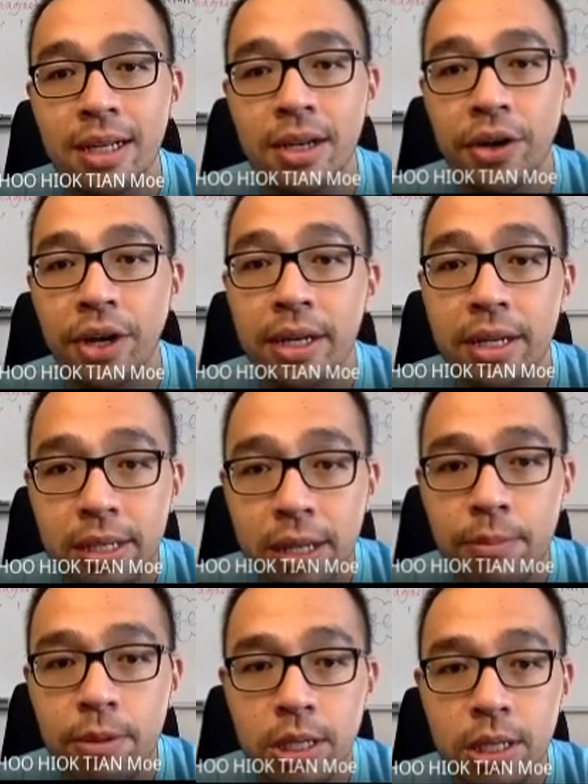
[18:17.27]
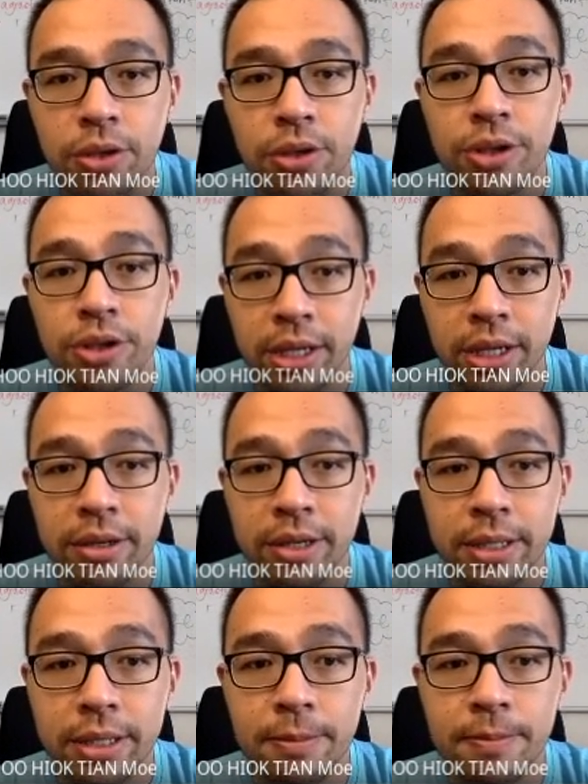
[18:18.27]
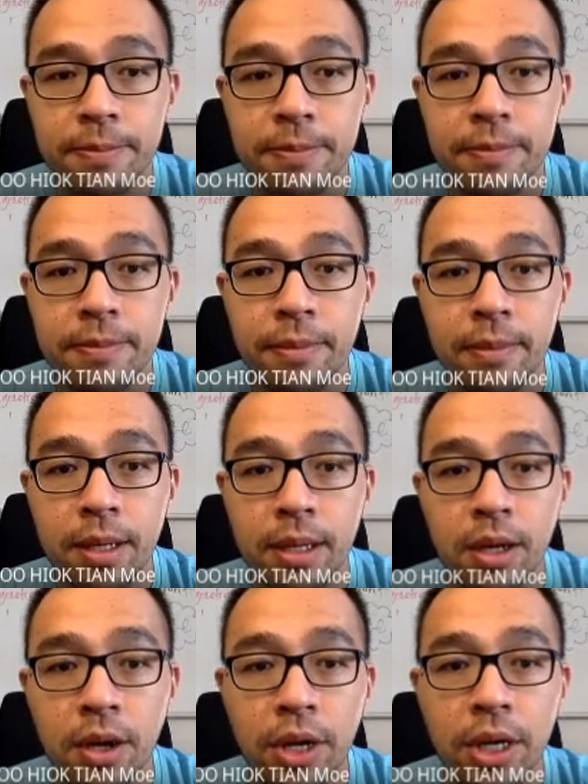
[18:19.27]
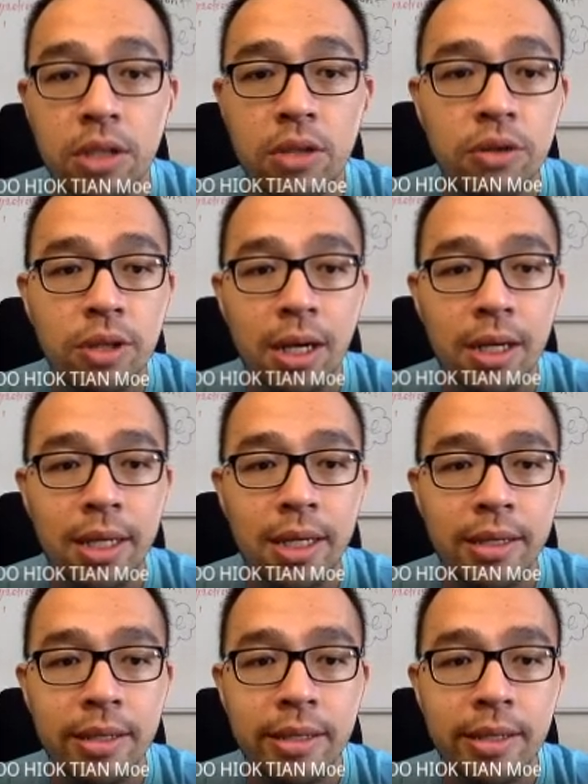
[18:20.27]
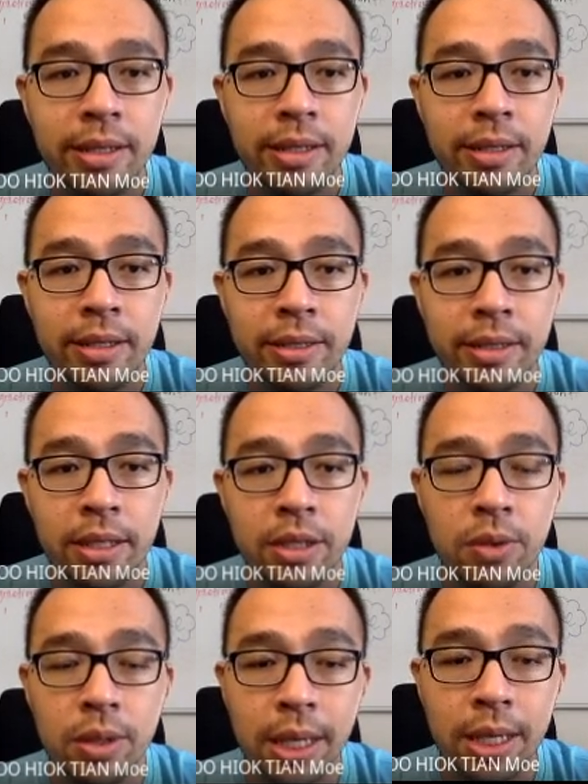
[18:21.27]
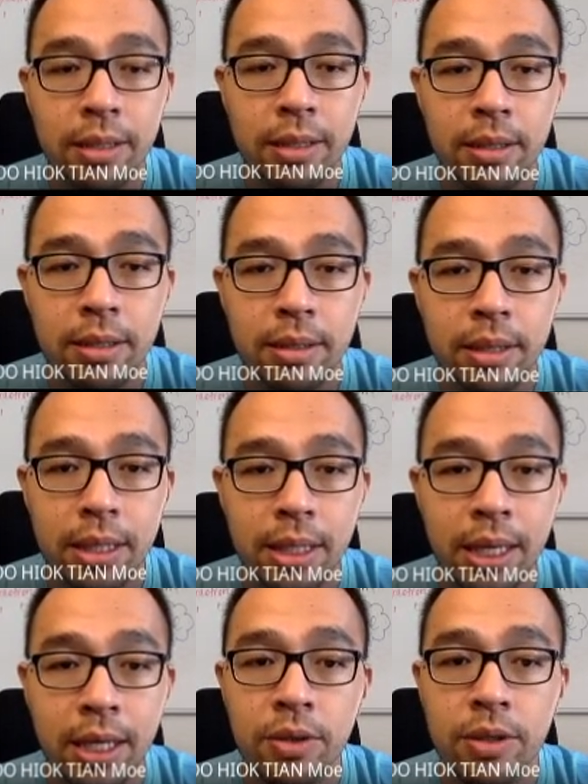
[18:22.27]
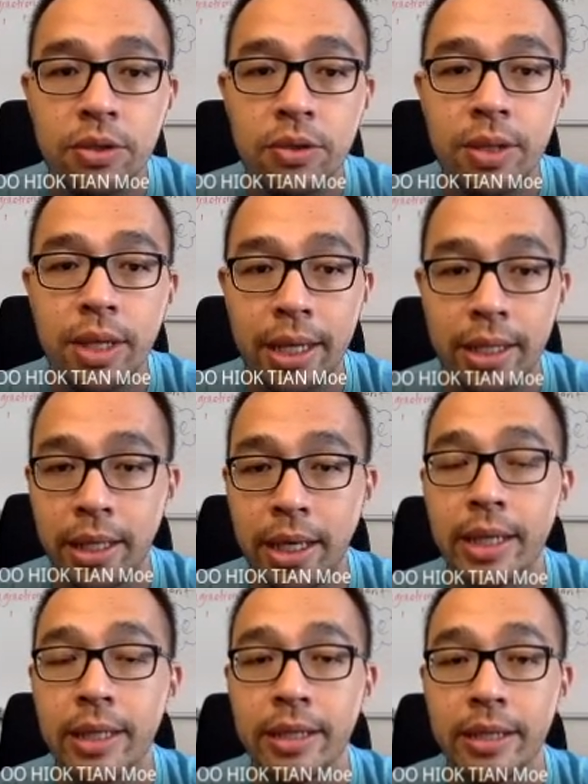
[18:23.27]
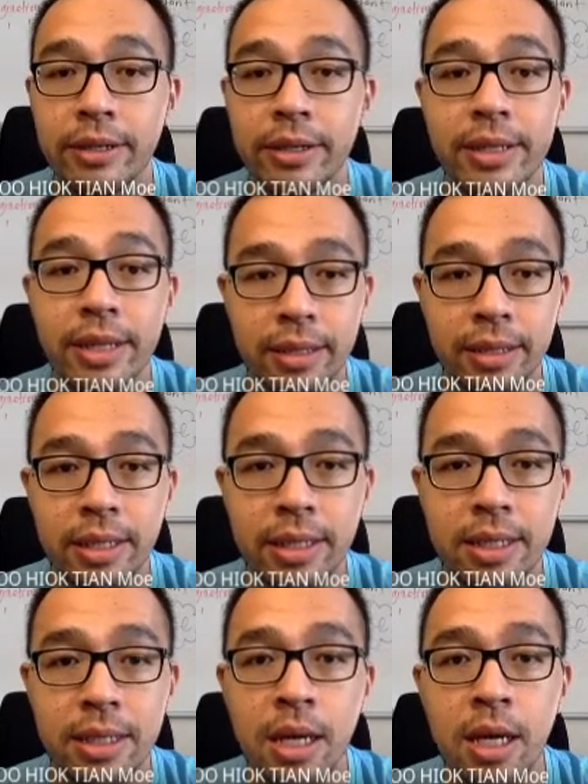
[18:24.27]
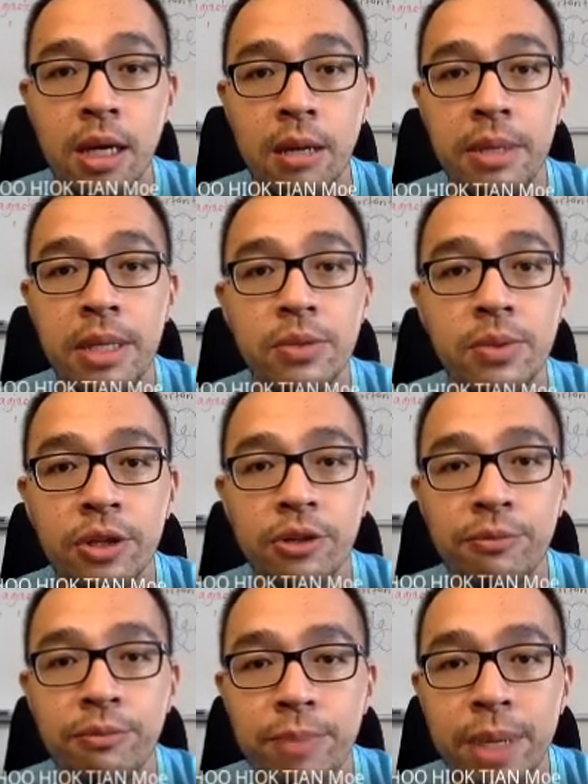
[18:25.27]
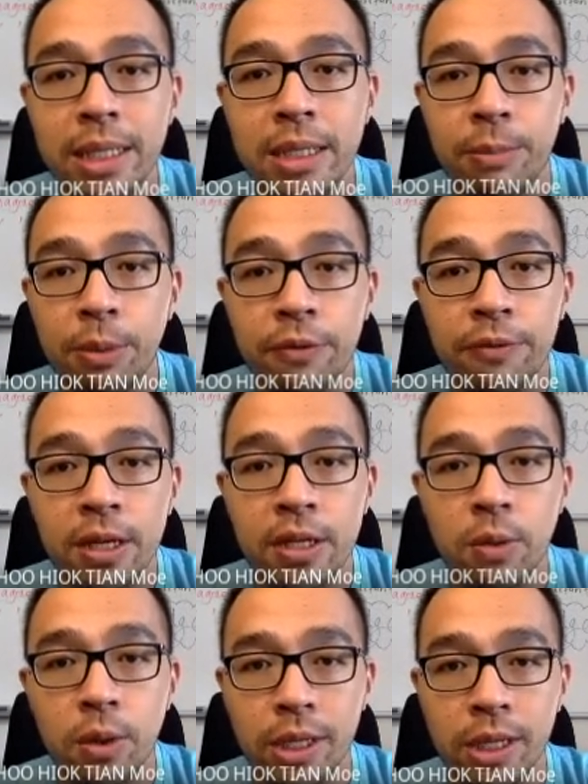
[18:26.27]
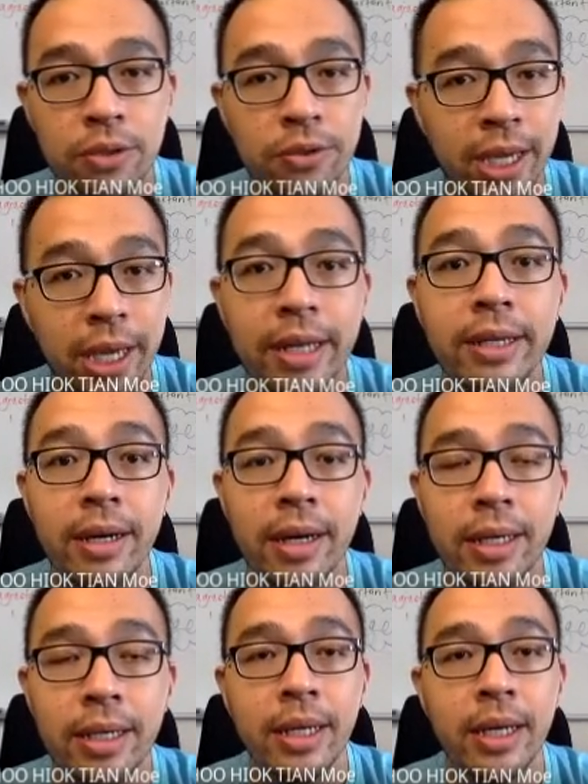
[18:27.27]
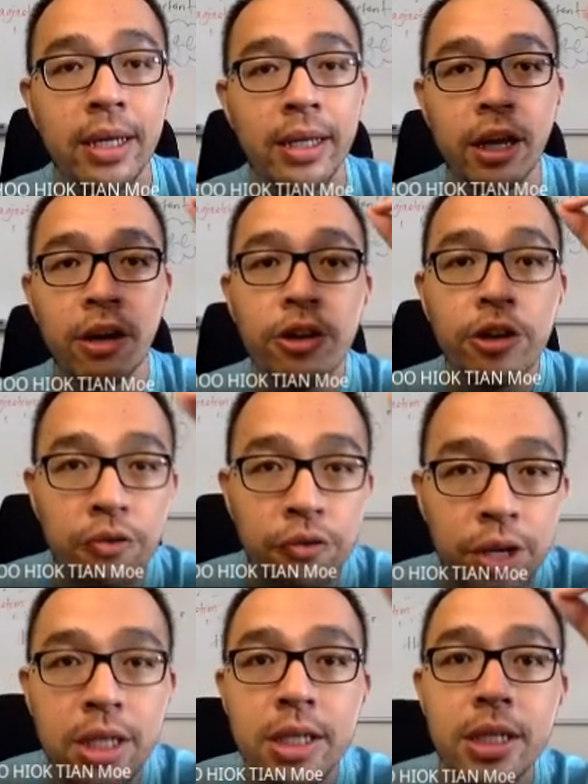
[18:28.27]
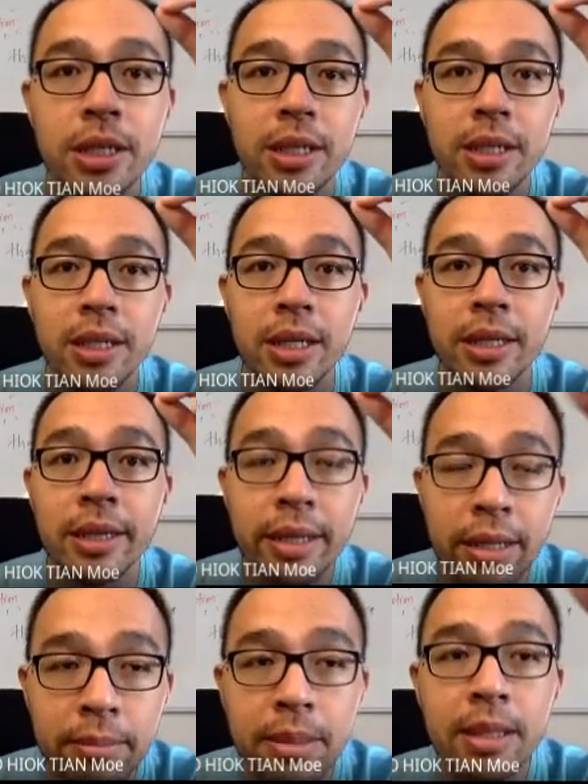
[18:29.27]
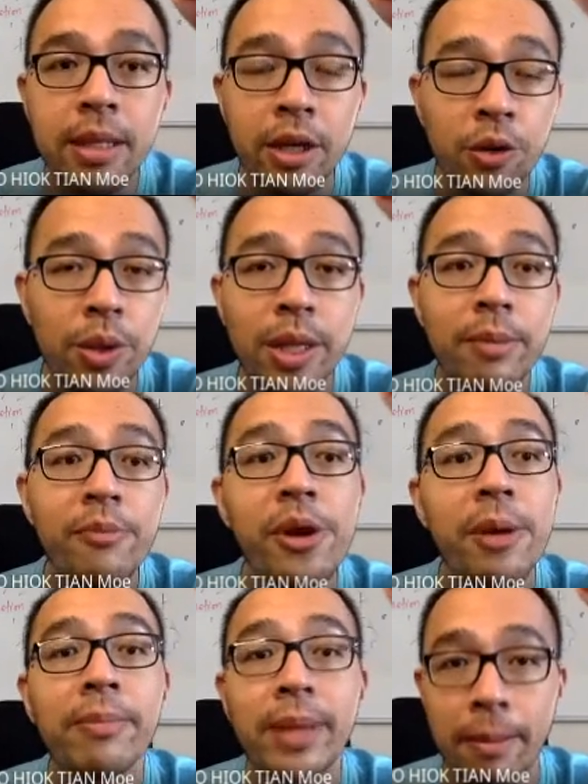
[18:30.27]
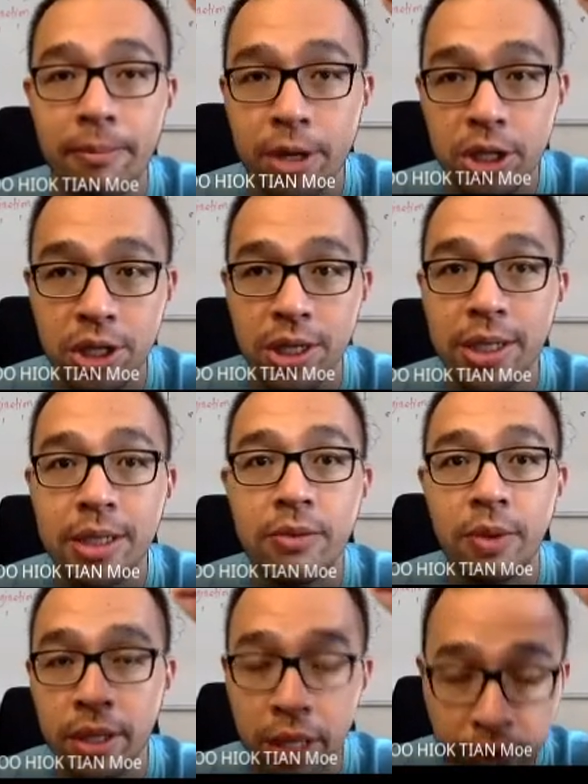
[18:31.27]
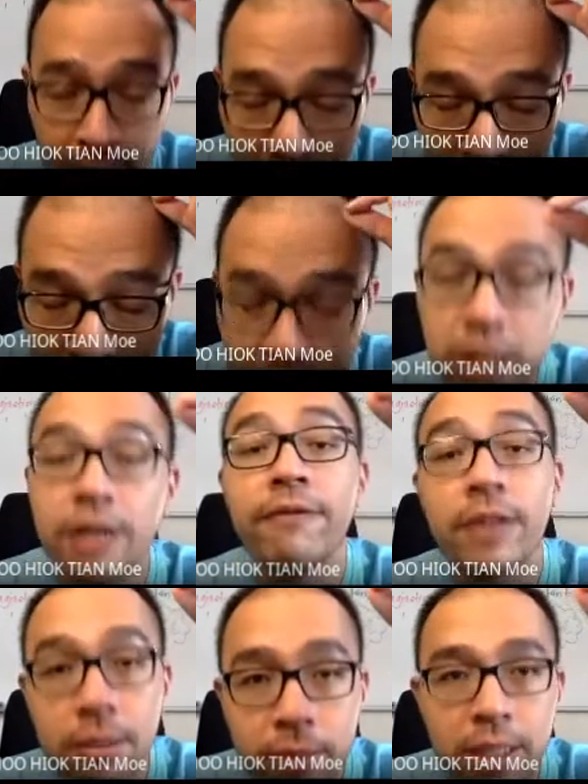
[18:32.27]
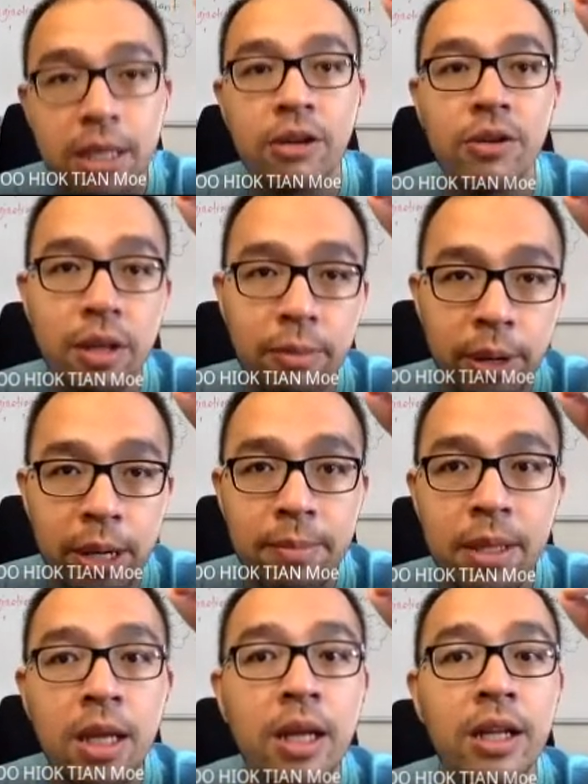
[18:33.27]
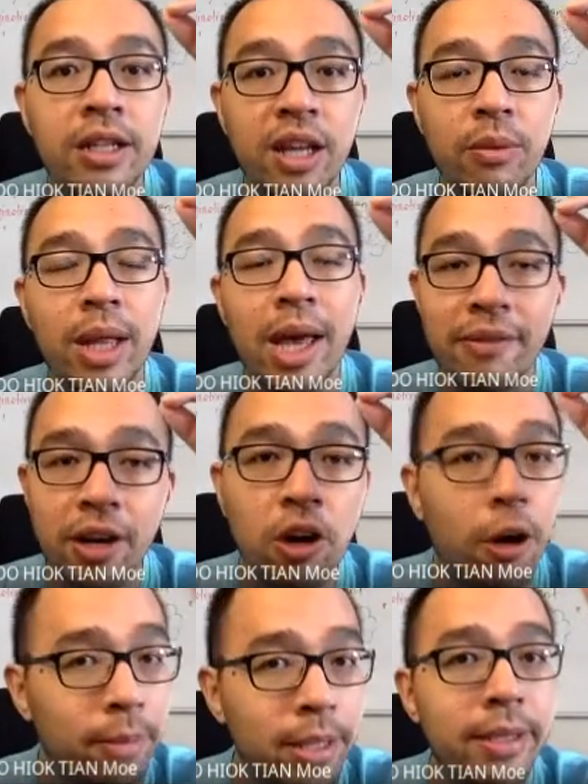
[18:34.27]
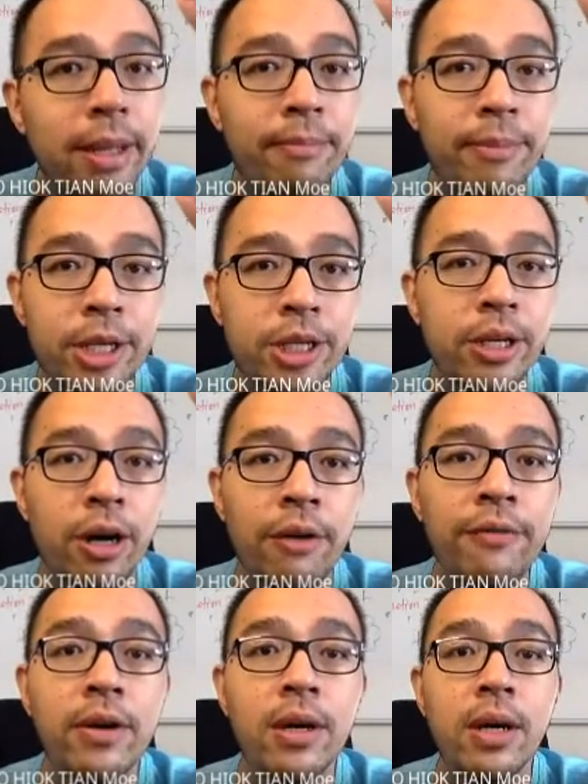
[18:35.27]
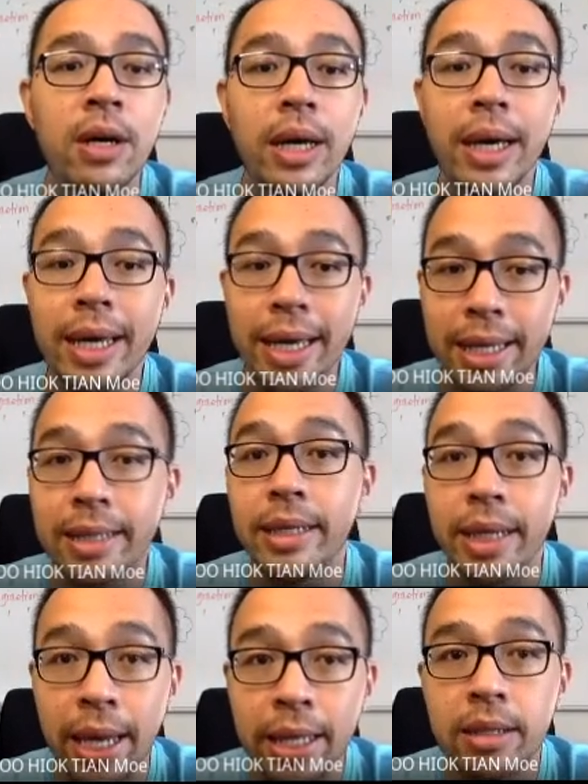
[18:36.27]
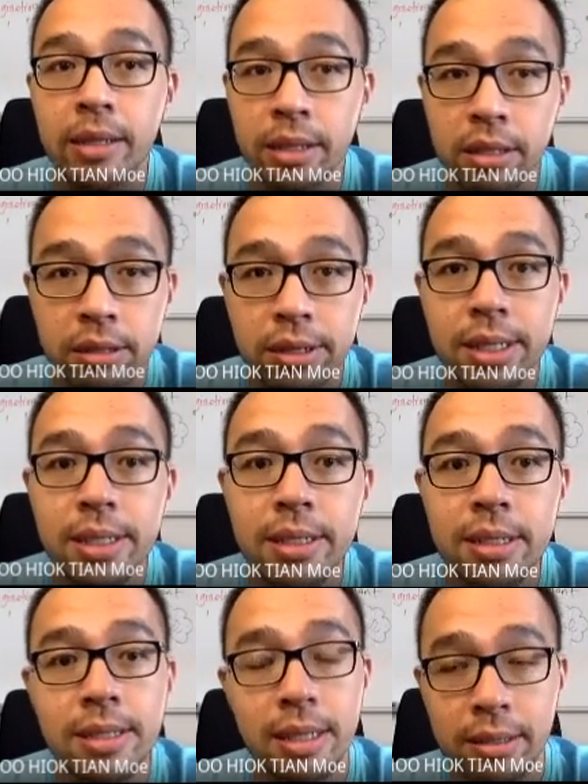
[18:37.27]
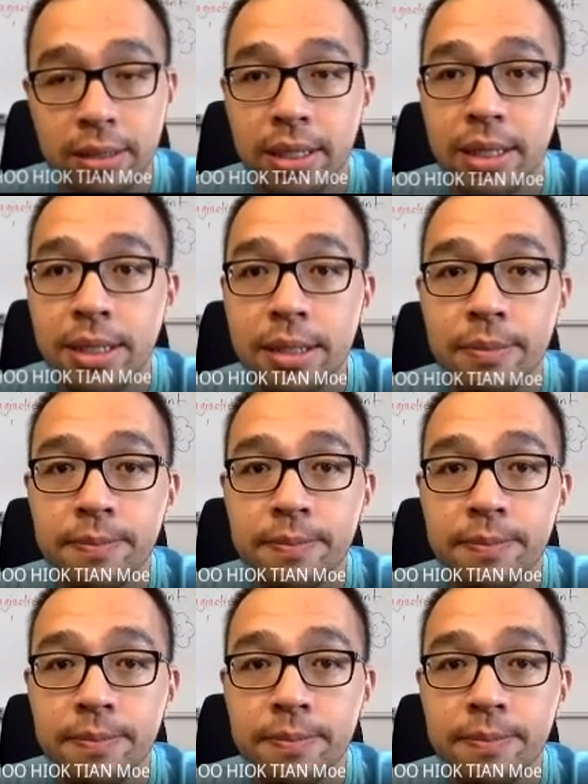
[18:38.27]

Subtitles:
Okay, this temperature is going to decrease. Okay, so you calculate, you will get theta equals to 88 degrees Celsius. Means when you mix both this water together, they're going to reach a thermal equilibrium temperature. When they achieve thermal equilibrium, they will have a common temperature of 88 degrees Celsius.